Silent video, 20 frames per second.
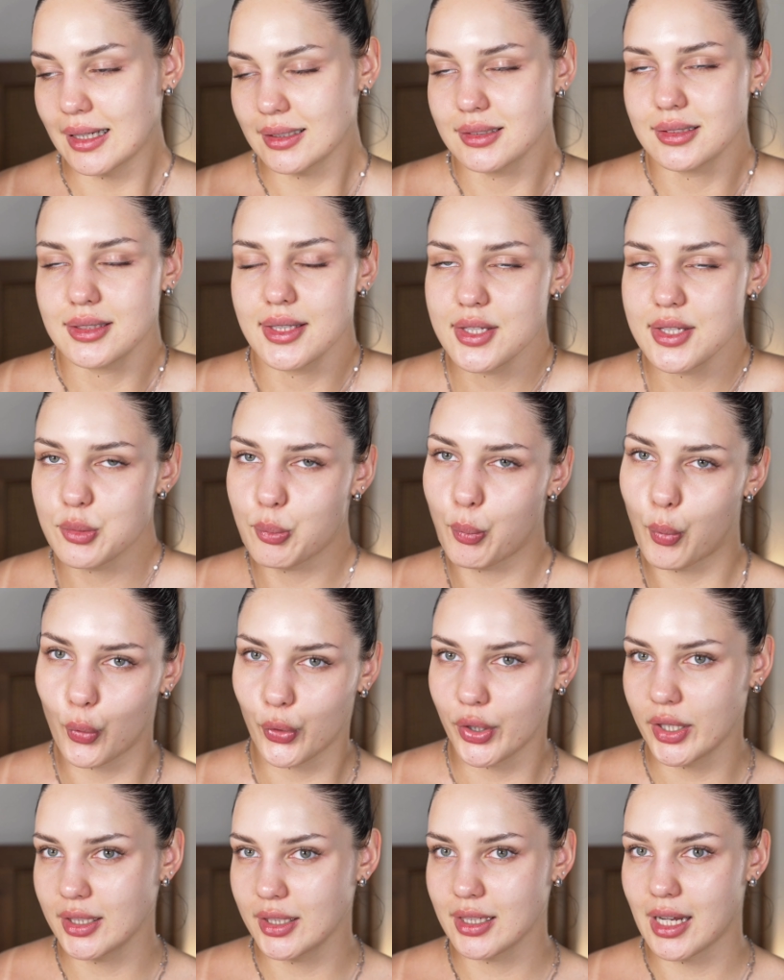At this
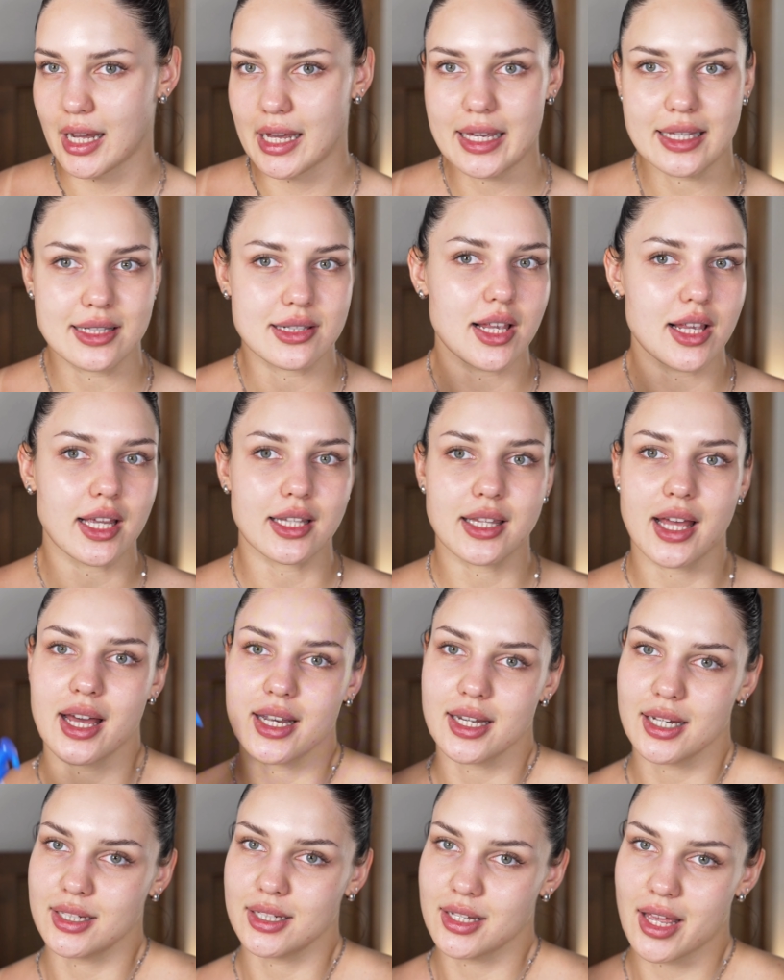point, I say
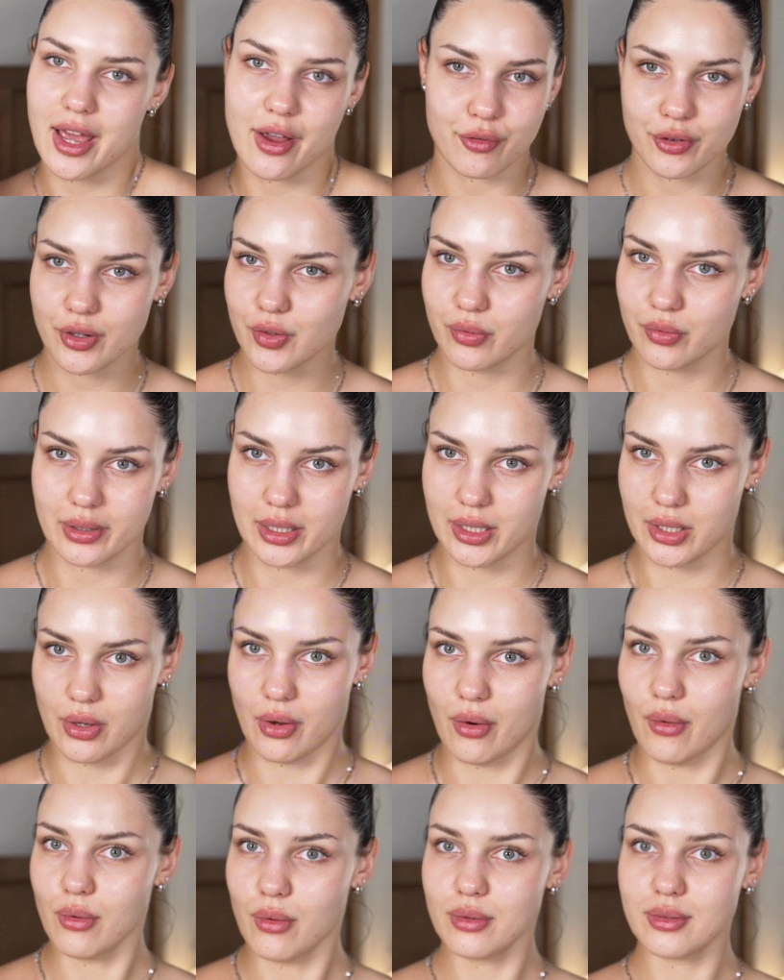that in every
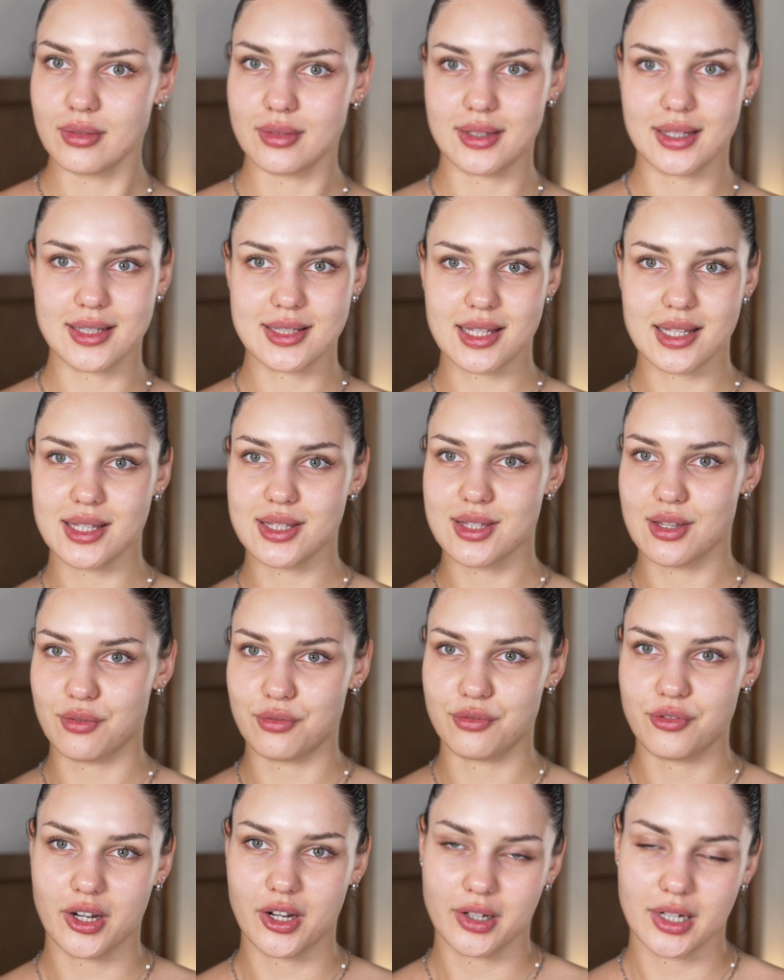video. This is a
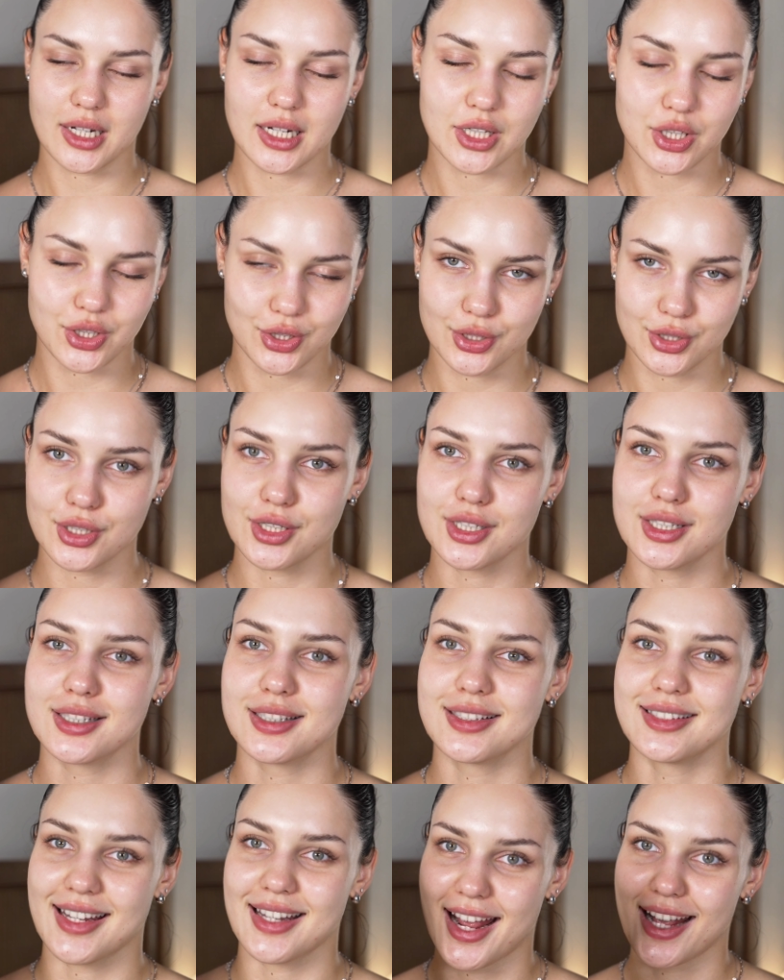very good,
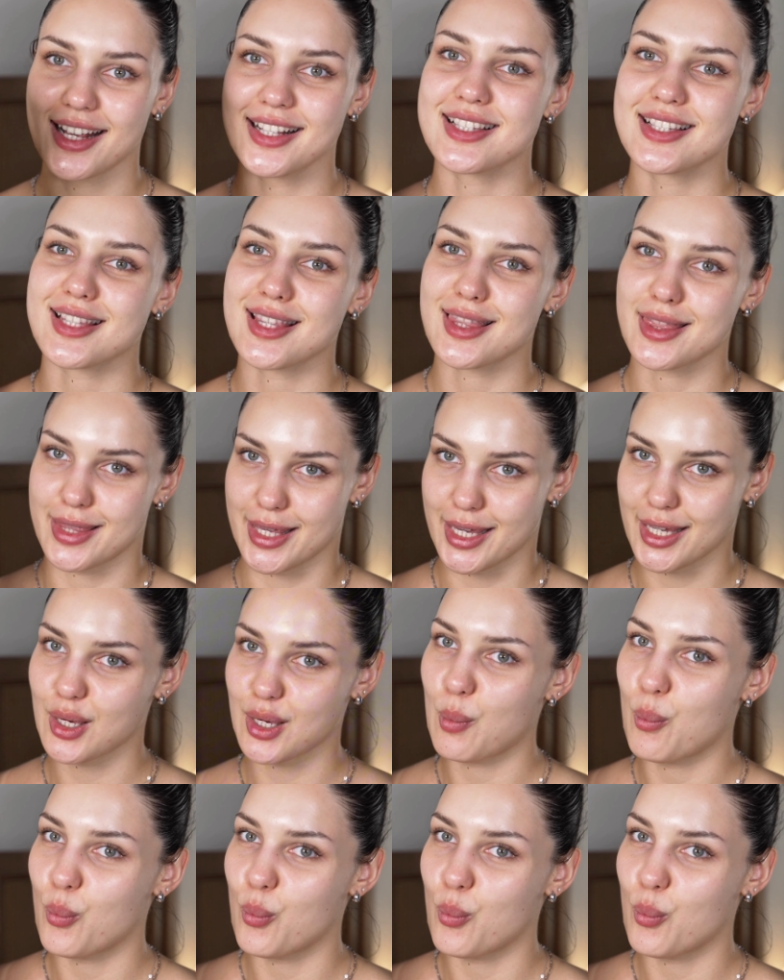nice, thick